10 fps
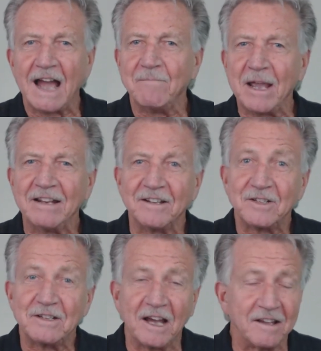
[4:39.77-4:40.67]
I made
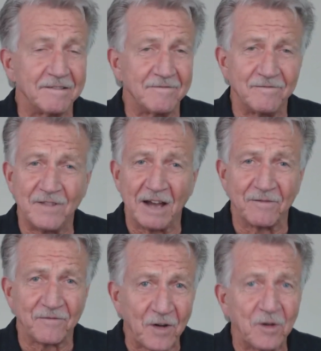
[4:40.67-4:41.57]
it a
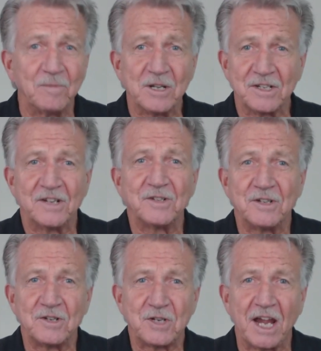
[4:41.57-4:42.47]
firm
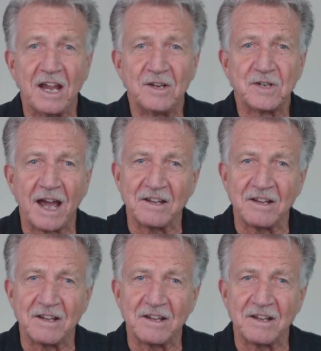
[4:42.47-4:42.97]
decision to change.